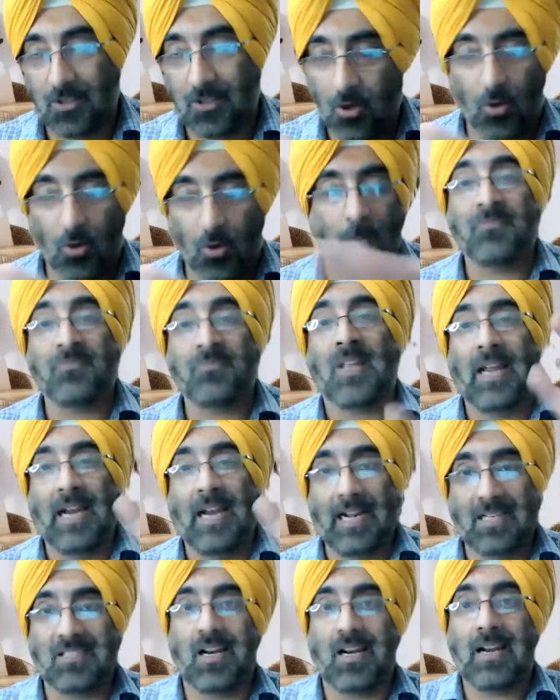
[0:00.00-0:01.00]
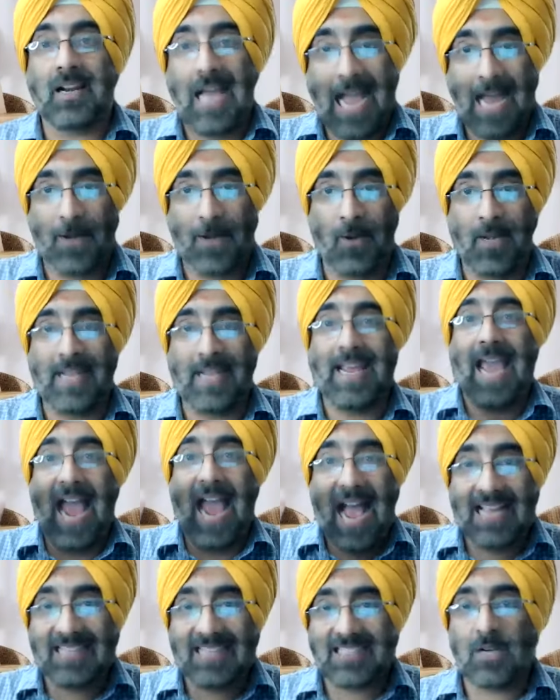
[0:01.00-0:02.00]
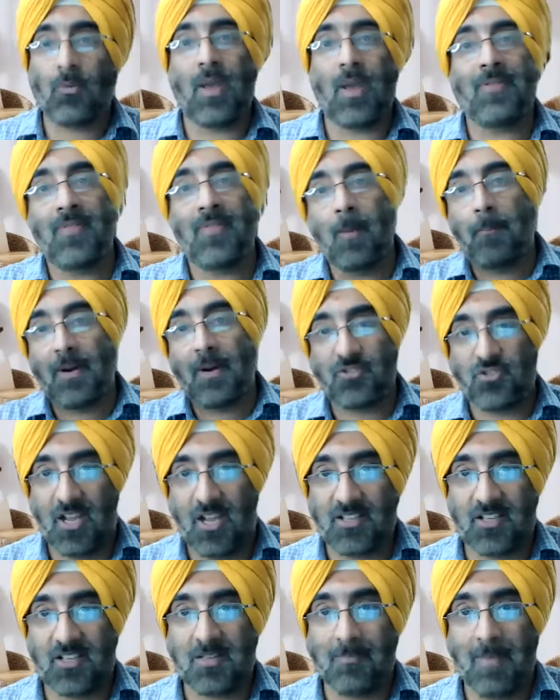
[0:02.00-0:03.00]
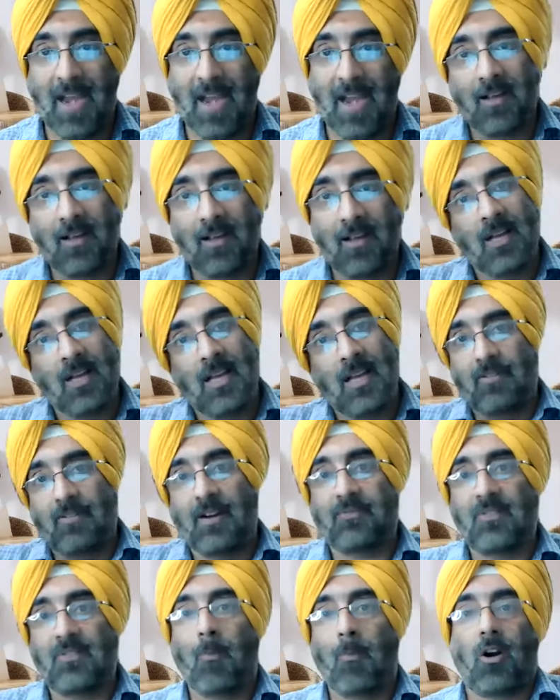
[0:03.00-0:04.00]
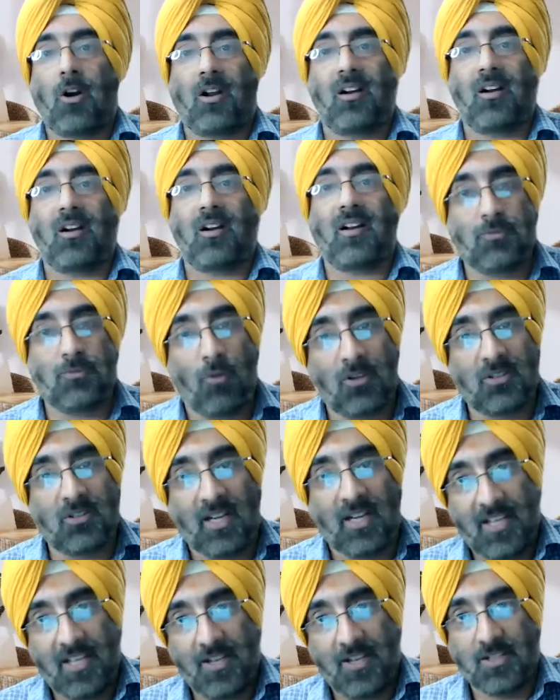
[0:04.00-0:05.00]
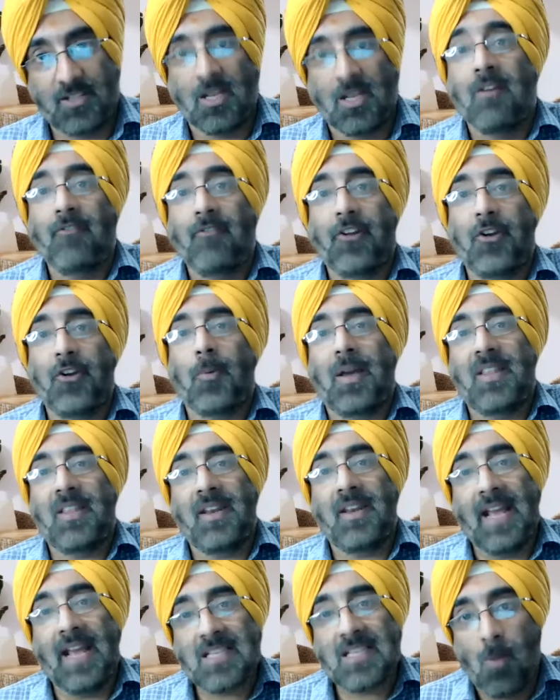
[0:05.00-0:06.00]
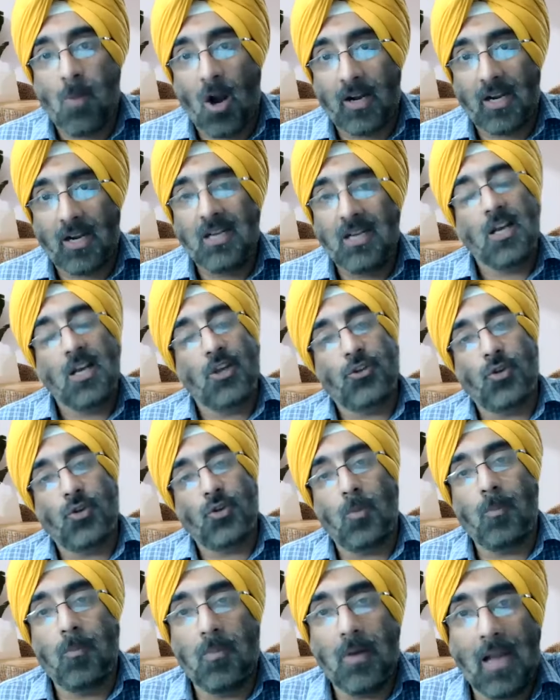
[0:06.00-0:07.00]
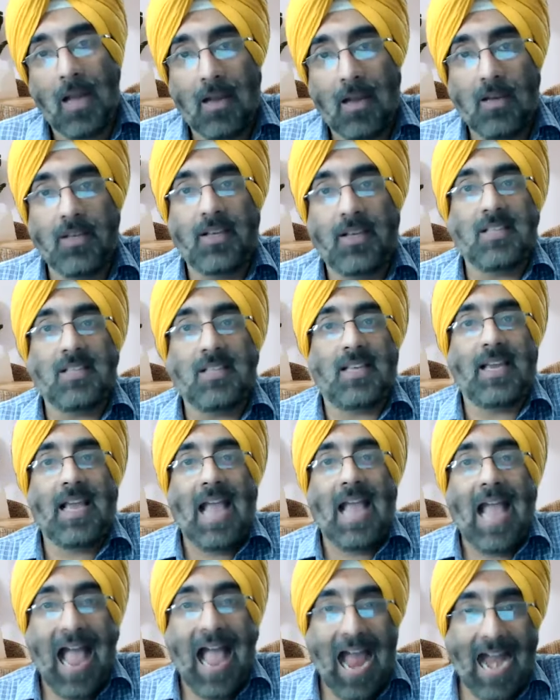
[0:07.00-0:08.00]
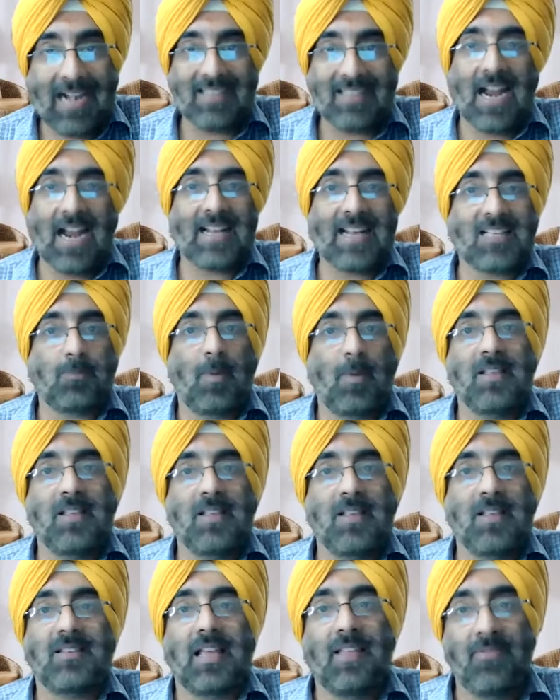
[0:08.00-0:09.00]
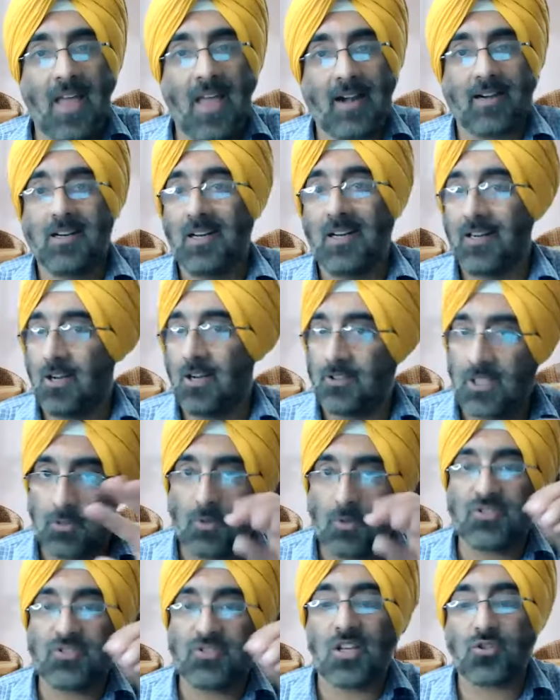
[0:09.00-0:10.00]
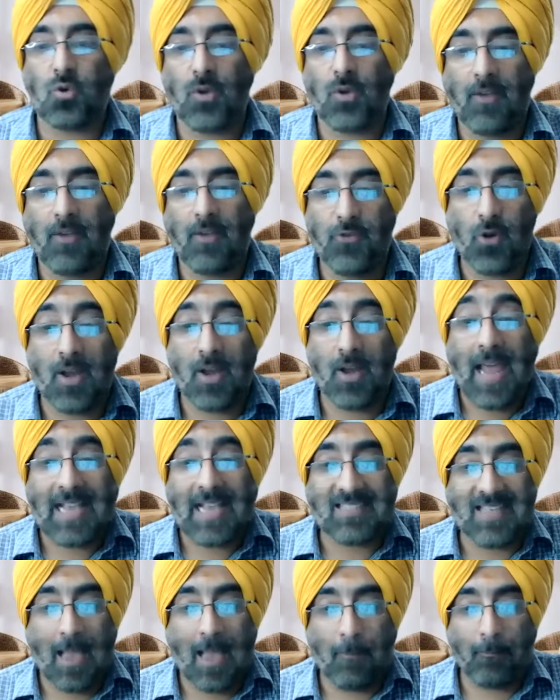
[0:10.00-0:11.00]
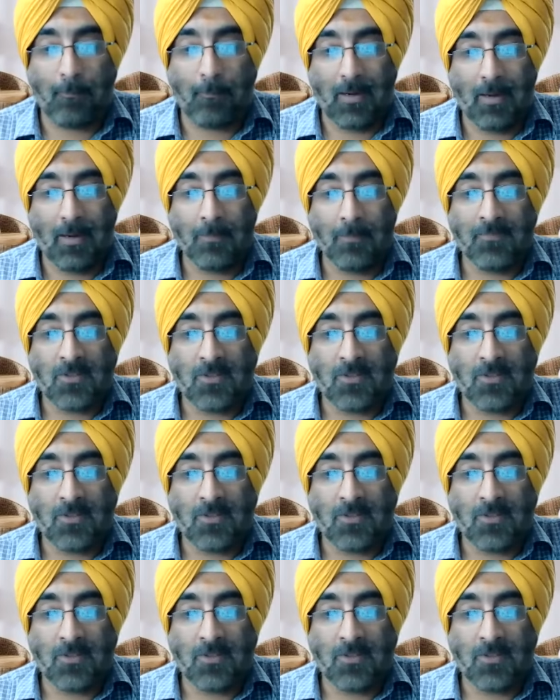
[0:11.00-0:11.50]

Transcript: No, it is done annually as and when the purchase is made, even if the bottle runs for 3 years. When you buy the next bottle, you can say add that expense in that. Now, this was just to give you an example.